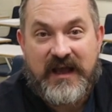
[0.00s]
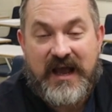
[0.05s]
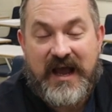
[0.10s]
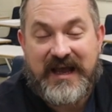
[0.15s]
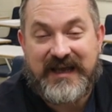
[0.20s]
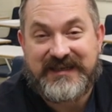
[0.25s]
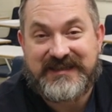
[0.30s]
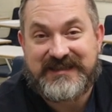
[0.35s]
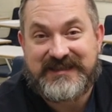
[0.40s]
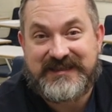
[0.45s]

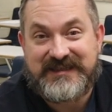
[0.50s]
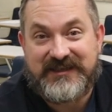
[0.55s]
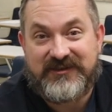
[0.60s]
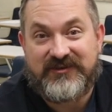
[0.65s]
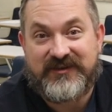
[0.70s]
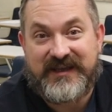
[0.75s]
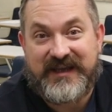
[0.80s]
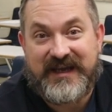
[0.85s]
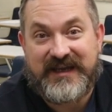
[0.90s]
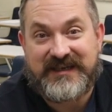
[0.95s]
I
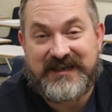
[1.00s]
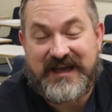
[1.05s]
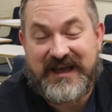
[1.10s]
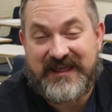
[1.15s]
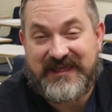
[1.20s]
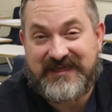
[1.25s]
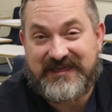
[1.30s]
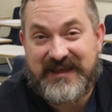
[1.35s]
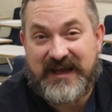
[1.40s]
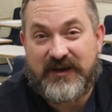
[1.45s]
still get
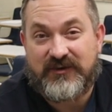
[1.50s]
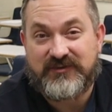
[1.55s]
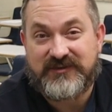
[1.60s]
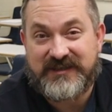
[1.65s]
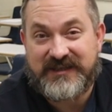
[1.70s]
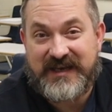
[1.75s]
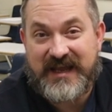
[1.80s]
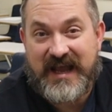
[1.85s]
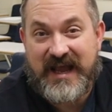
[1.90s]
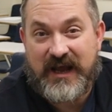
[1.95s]
a
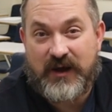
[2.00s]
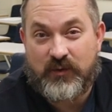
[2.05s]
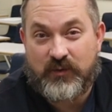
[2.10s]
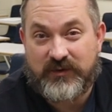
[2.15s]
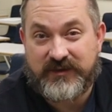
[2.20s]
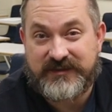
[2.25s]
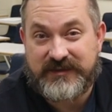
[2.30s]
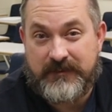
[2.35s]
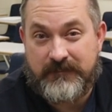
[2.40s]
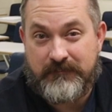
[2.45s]
thousand
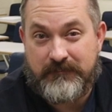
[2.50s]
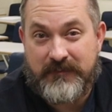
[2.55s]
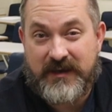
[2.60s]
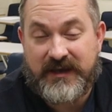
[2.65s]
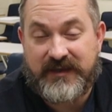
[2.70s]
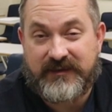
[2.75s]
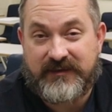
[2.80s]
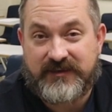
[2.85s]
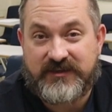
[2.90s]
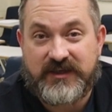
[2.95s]
hours a
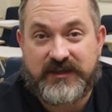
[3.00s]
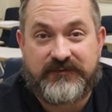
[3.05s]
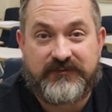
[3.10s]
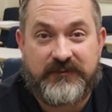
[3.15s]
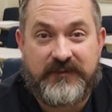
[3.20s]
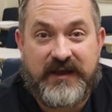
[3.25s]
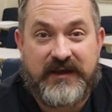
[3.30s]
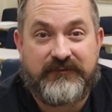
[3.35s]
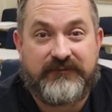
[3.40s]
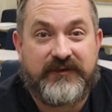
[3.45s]
month just
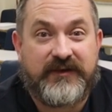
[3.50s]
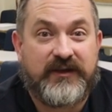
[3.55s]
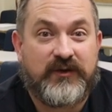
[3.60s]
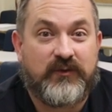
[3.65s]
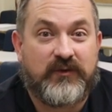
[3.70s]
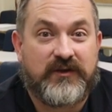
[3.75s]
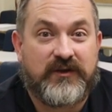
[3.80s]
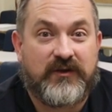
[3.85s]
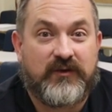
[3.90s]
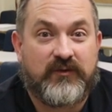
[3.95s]
from that
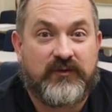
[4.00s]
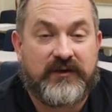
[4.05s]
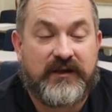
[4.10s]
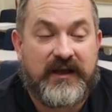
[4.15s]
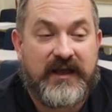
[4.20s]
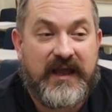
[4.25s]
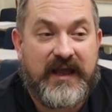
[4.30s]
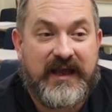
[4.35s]
video alone.